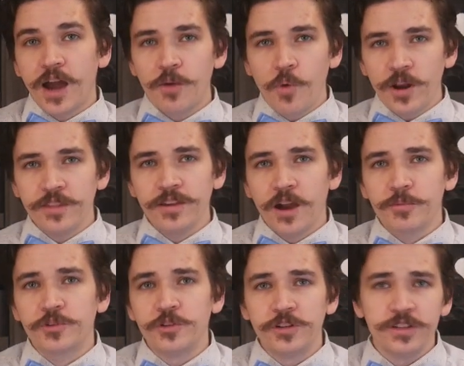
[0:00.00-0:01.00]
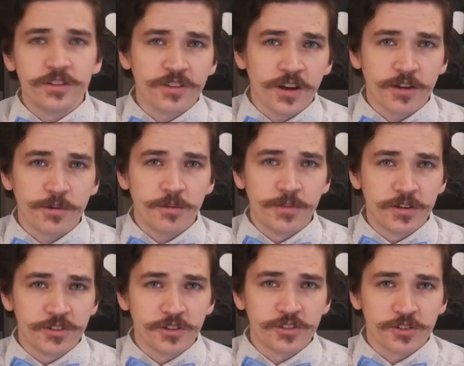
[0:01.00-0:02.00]
I wanted the opportunity to talk about
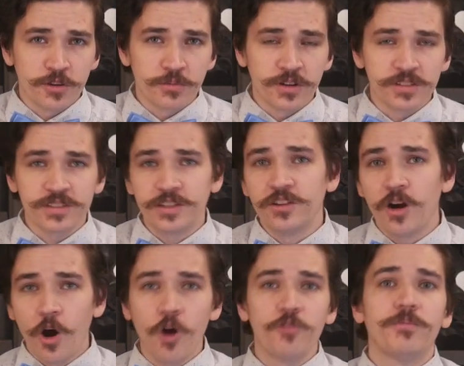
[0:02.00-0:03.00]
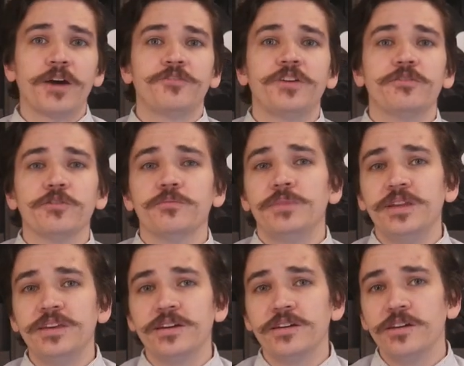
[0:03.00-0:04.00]
military surplus and all of my favorite
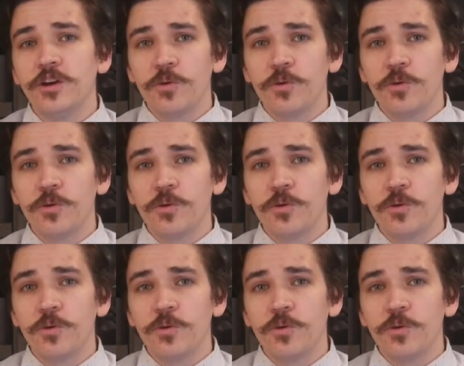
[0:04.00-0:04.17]
media,